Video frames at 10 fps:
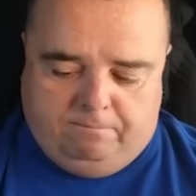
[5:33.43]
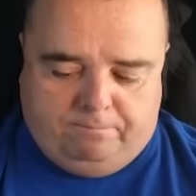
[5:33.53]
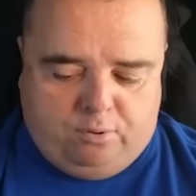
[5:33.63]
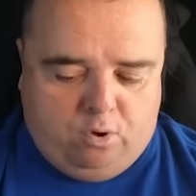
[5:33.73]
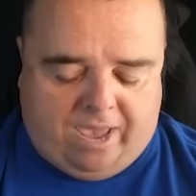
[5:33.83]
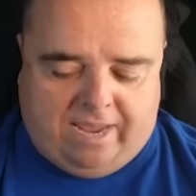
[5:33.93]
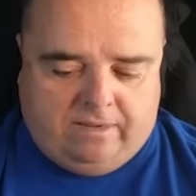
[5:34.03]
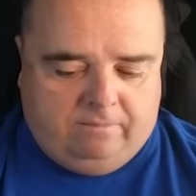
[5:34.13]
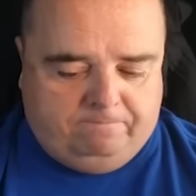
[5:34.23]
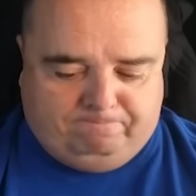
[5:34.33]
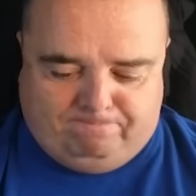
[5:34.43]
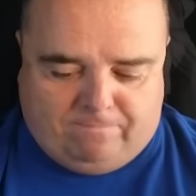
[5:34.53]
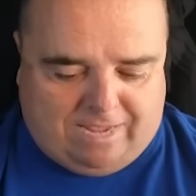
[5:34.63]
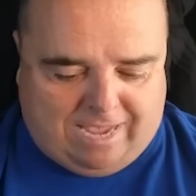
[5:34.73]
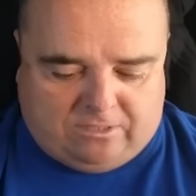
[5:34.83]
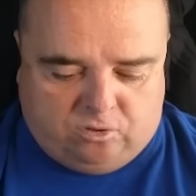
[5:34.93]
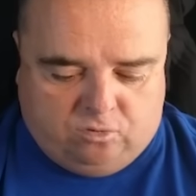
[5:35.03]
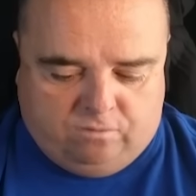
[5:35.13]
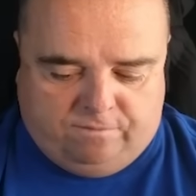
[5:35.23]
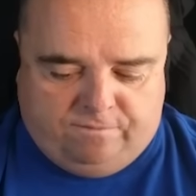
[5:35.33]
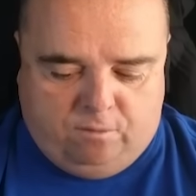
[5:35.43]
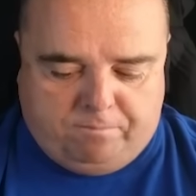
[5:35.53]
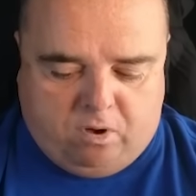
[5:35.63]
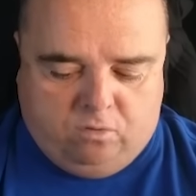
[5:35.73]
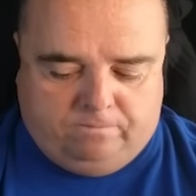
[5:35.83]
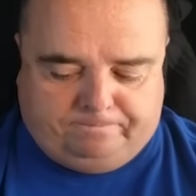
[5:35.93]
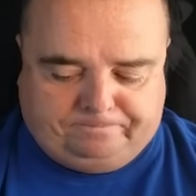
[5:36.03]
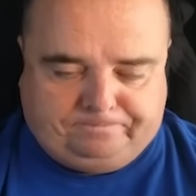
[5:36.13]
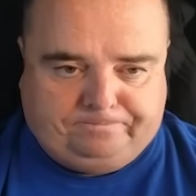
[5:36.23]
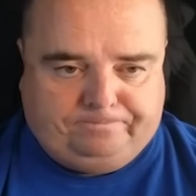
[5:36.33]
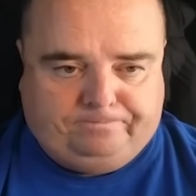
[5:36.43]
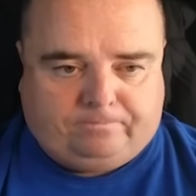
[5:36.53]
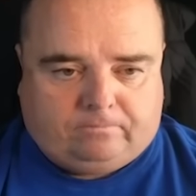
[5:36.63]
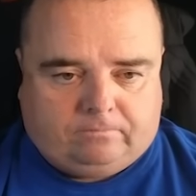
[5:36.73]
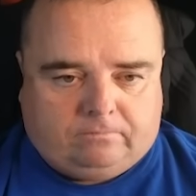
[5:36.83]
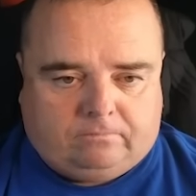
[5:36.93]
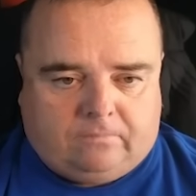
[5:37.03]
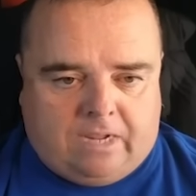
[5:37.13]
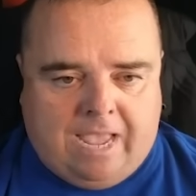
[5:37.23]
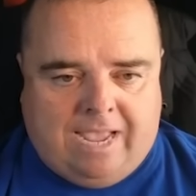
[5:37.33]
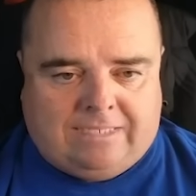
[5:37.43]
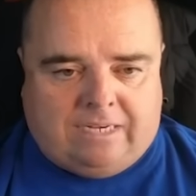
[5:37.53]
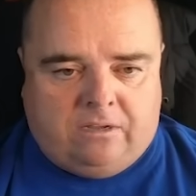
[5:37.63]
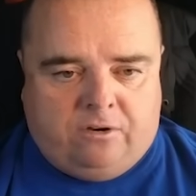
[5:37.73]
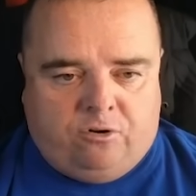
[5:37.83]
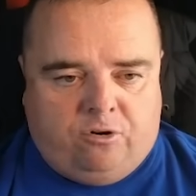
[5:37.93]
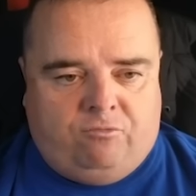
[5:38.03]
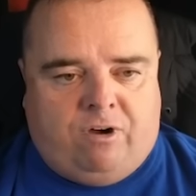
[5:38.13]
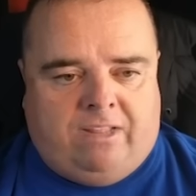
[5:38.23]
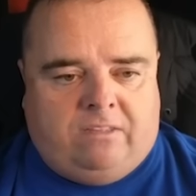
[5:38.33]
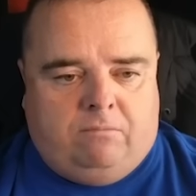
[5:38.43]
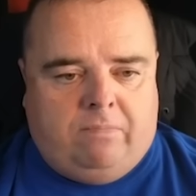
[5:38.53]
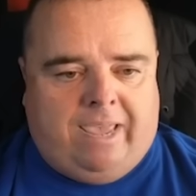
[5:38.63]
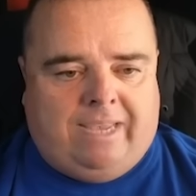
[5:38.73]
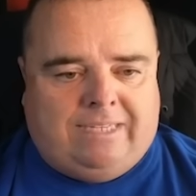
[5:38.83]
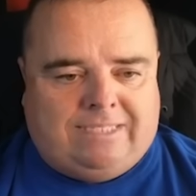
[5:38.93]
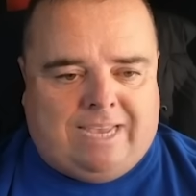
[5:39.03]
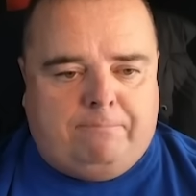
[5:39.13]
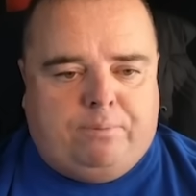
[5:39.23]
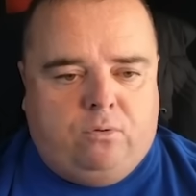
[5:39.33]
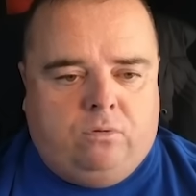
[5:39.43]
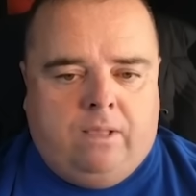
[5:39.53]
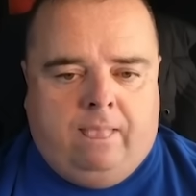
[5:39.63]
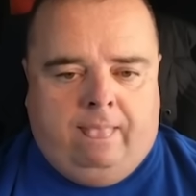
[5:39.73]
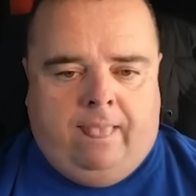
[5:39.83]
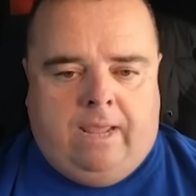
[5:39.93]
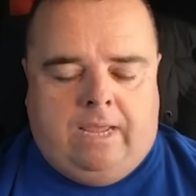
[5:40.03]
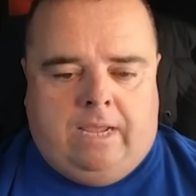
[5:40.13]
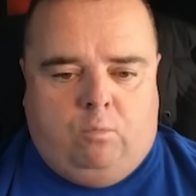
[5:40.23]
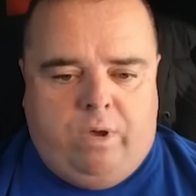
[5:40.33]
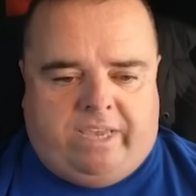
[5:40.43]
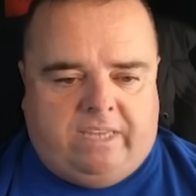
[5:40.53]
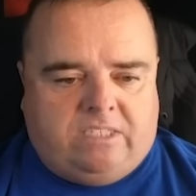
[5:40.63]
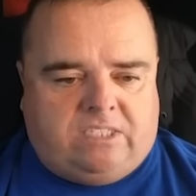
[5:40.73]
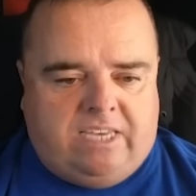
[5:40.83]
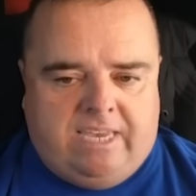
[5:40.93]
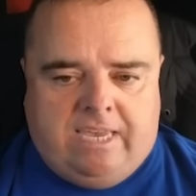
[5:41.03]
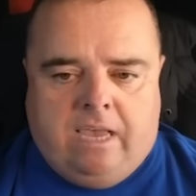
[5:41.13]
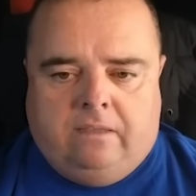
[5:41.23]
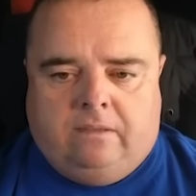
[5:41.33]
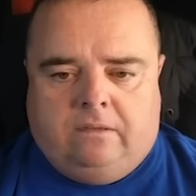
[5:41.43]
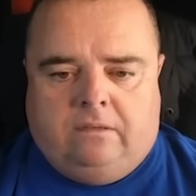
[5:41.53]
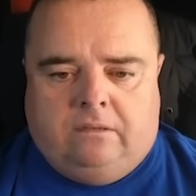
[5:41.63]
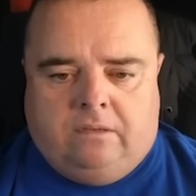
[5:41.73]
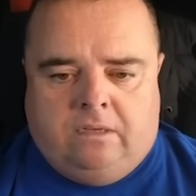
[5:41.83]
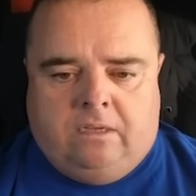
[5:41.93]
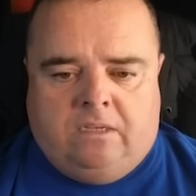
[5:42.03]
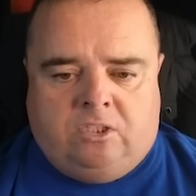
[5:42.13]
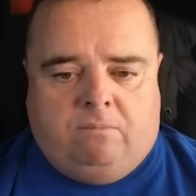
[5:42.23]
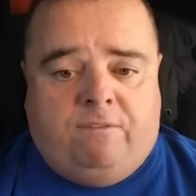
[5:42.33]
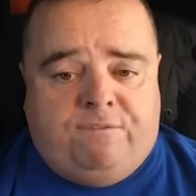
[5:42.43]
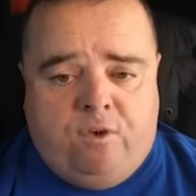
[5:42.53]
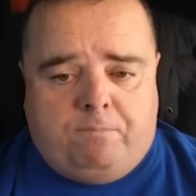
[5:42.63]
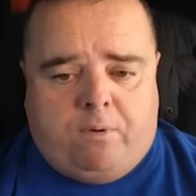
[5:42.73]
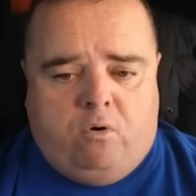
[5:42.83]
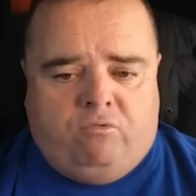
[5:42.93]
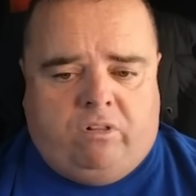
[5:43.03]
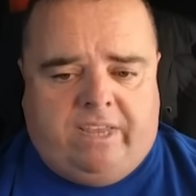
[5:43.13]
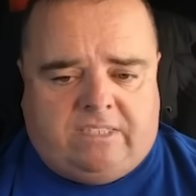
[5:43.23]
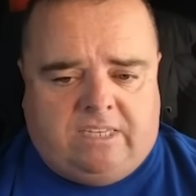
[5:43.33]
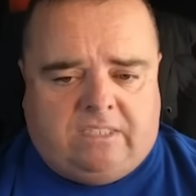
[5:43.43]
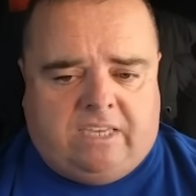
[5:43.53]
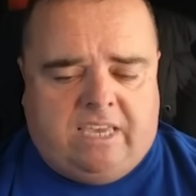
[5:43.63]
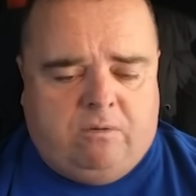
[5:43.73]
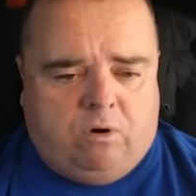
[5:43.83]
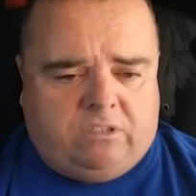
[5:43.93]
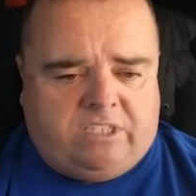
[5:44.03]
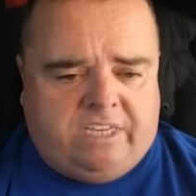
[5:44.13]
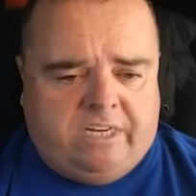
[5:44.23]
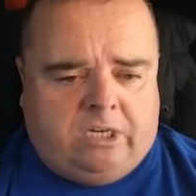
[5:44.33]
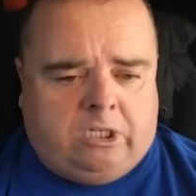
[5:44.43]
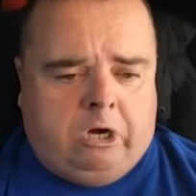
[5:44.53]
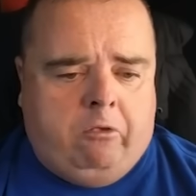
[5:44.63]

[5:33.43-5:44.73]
put in, I don't know, football as another random example. We can see some football related keywords here.